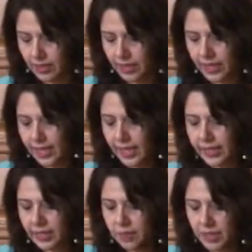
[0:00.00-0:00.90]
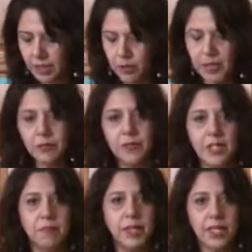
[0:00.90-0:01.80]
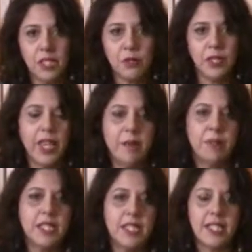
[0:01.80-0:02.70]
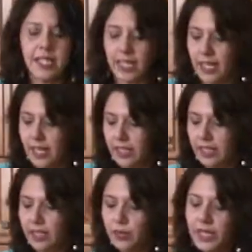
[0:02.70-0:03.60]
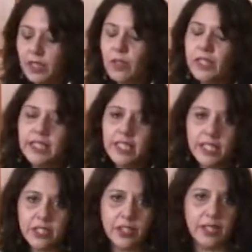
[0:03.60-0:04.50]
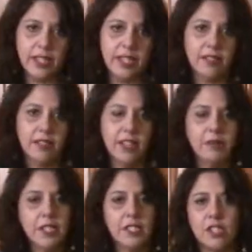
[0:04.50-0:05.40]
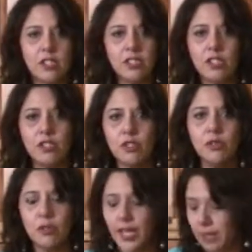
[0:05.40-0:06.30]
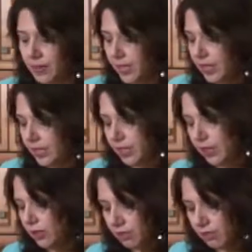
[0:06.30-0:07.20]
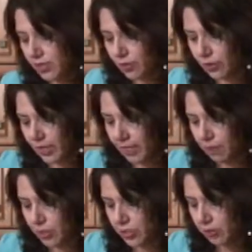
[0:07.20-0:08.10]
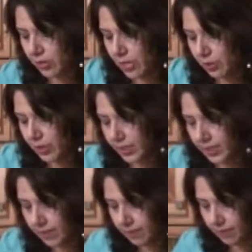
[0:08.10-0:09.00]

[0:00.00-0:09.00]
And I like them a little bit firm, because what happens is that then you get all the texture in it. If it's just too ripe, then it's going to get mushy very quickly.